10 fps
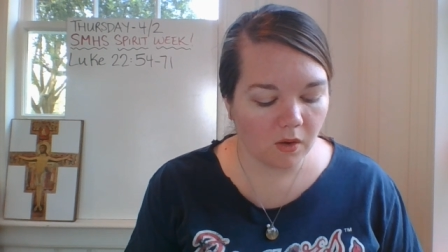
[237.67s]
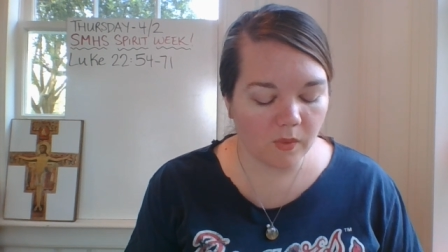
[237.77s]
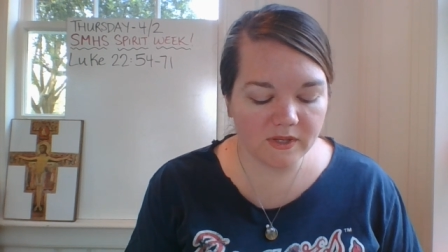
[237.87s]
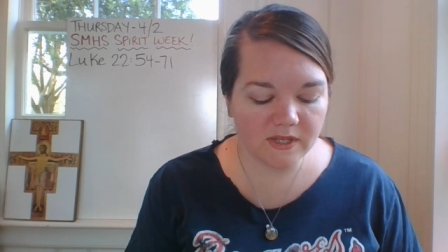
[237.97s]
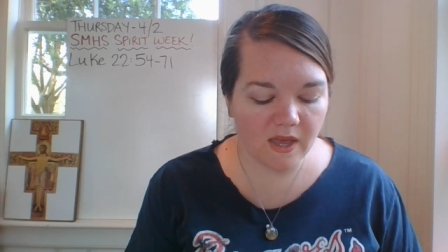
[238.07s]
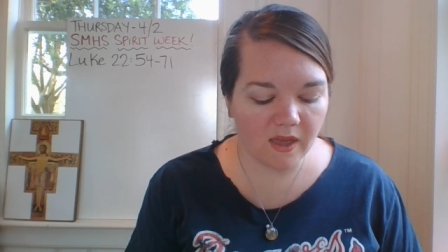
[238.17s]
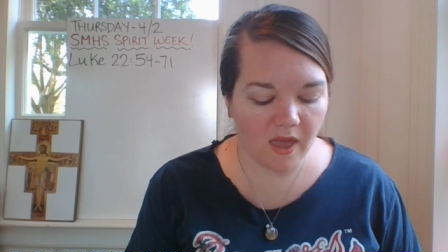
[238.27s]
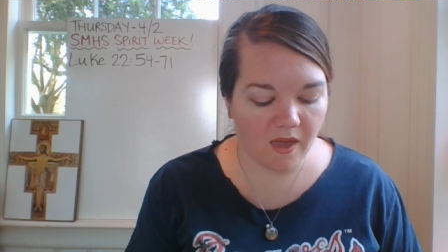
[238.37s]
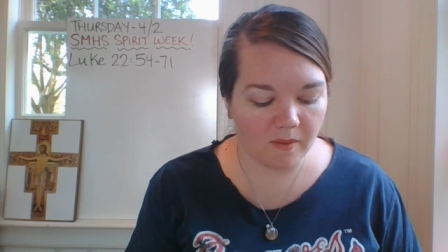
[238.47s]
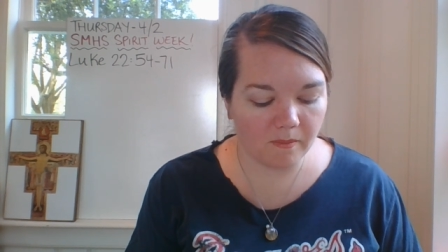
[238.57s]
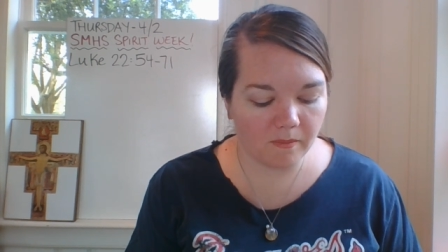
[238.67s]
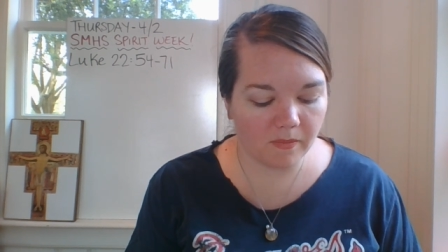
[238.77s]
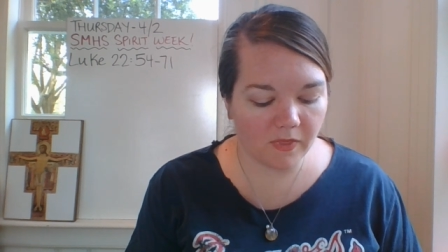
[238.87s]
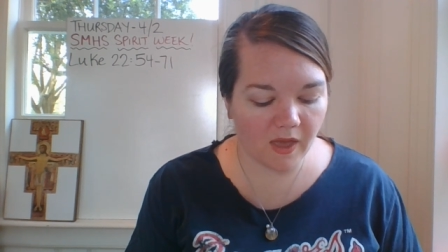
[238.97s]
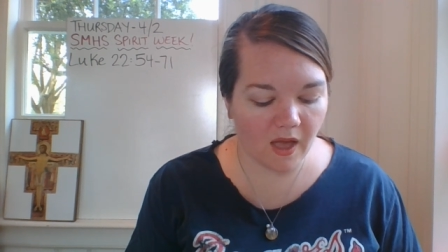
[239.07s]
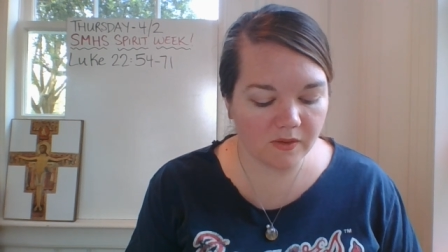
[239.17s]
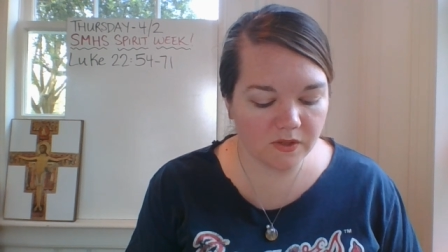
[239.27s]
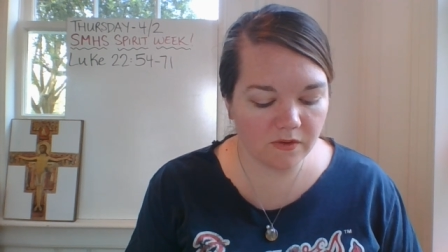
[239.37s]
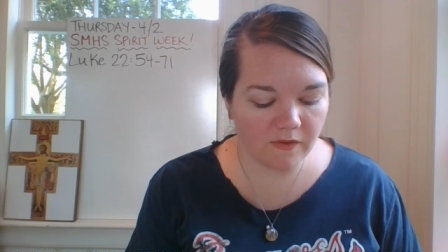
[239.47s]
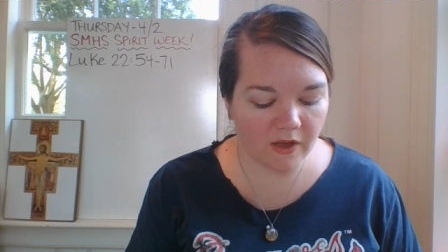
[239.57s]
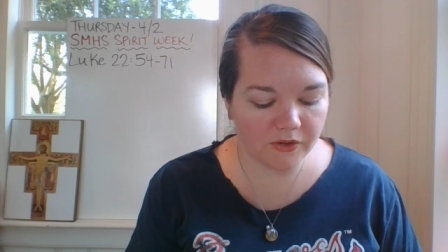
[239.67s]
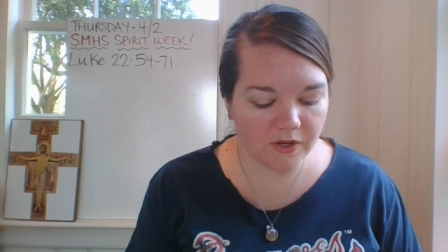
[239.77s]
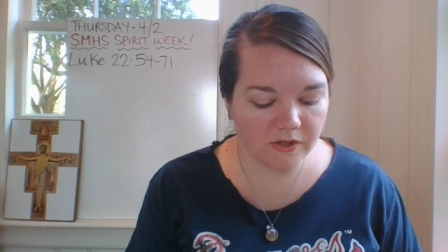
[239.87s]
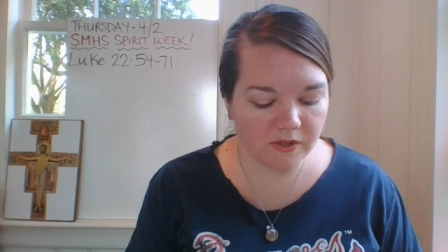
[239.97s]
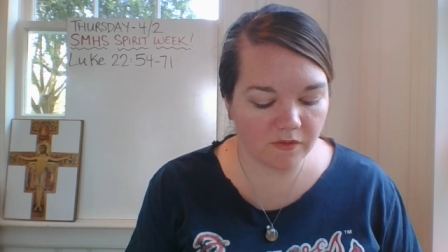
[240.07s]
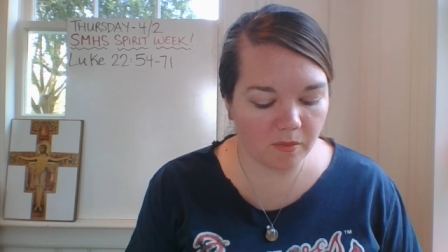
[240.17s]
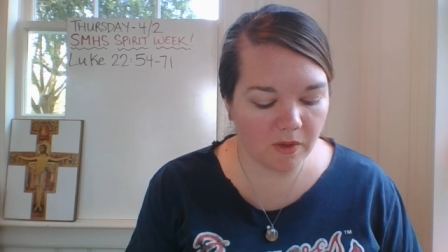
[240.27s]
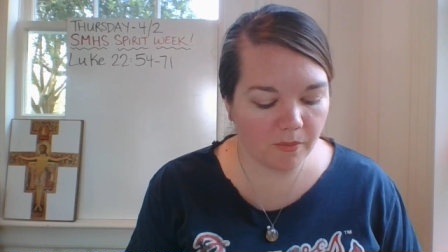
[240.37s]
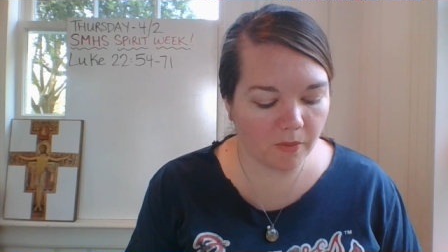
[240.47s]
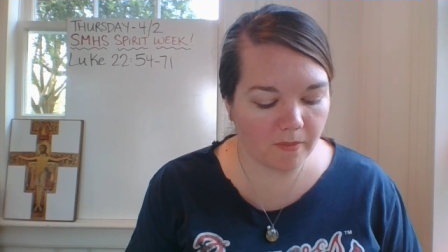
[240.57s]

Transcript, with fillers: When day came, the council of elders of the people